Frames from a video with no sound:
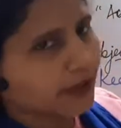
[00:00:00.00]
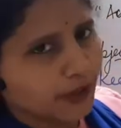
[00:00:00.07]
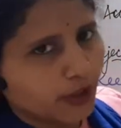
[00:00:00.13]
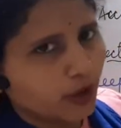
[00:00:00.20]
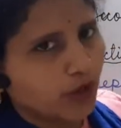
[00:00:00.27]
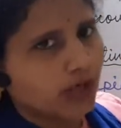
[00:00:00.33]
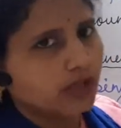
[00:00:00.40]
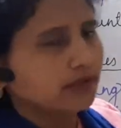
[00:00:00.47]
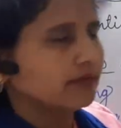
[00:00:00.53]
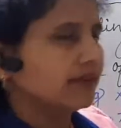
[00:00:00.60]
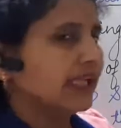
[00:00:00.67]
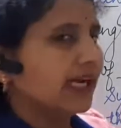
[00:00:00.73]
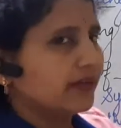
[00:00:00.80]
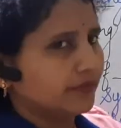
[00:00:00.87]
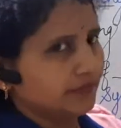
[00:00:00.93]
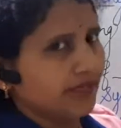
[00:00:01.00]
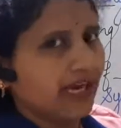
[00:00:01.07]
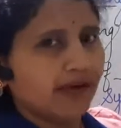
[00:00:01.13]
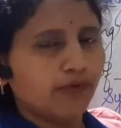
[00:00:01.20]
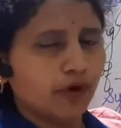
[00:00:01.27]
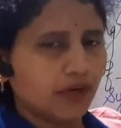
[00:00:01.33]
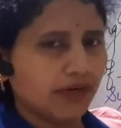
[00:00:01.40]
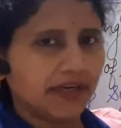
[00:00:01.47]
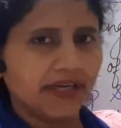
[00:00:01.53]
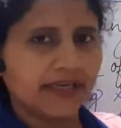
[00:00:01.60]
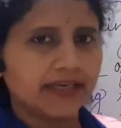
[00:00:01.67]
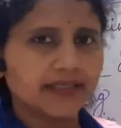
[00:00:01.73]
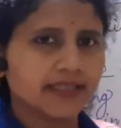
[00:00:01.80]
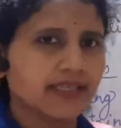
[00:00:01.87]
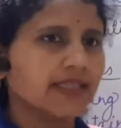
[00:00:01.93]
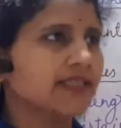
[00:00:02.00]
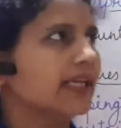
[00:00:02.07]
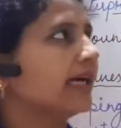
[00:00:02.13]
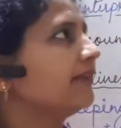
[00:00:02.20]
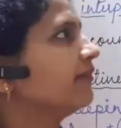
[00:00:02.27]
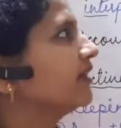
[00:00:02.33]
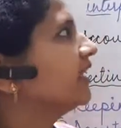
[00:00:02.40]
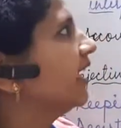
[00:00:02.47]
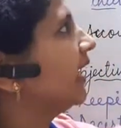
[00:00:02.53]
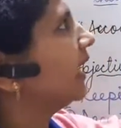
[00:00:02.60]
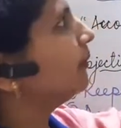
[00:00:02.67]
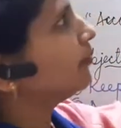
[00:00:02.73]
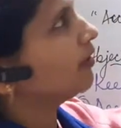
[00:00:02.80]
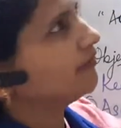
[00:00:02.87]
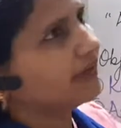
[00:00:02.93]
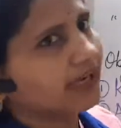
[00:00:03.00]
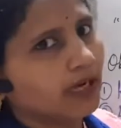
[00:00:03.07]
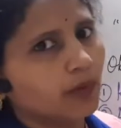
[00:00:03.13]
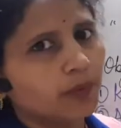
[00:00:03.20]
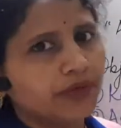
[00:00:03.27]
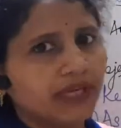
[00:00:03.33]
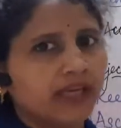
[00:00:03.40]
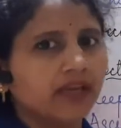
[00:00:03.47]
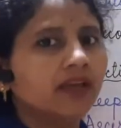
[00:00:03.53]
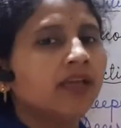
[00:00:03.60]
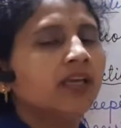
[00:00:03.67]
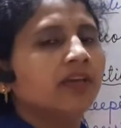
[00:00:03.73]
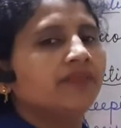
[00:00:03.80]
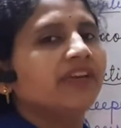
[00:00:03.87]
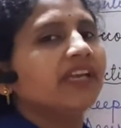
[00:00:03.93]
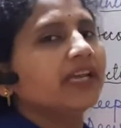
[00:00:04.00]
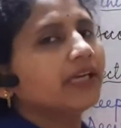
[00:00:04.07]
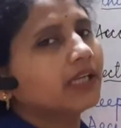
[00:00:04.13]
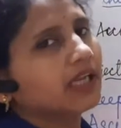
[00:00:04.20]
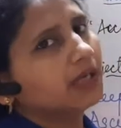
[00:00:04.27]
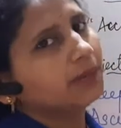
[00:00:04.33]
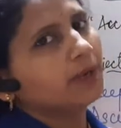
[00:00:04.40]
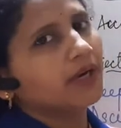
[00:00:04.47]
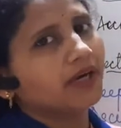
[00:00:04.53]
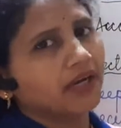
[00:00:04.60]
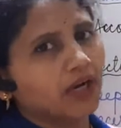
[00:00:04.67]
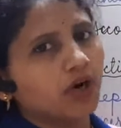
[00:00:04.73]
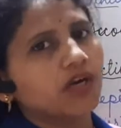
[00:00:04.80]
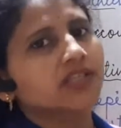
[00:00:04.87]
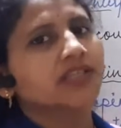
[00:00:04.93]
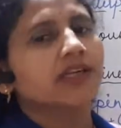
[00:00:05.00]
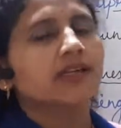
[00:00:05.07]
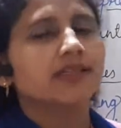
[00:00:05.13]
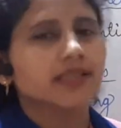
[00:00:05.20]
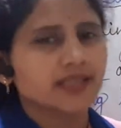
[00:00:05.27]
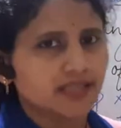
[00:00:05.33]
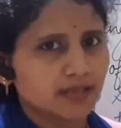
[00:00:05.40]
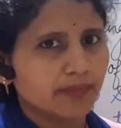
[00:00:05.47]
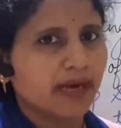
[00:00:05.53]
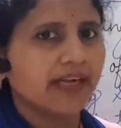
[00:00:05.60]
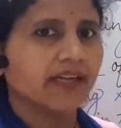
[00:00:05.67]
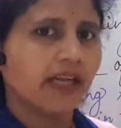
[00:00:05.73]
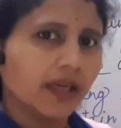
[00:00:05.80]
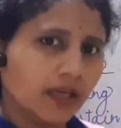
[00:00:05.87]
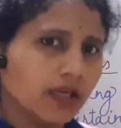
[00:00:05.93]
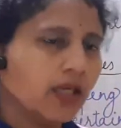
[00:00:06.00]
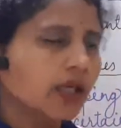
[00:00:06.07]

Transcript: record, that we have already discussed, that with the help of accounting we can keep our records in a systematic